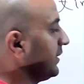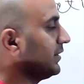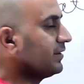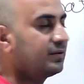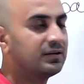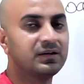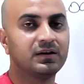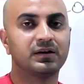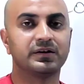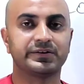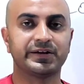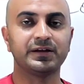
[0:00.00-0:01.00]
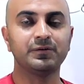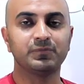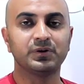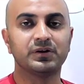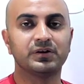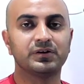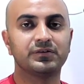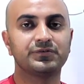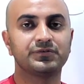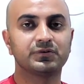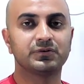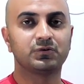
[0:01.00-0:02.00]
take 10
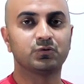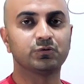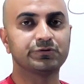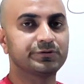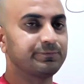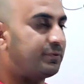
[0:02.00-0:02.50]
minutes to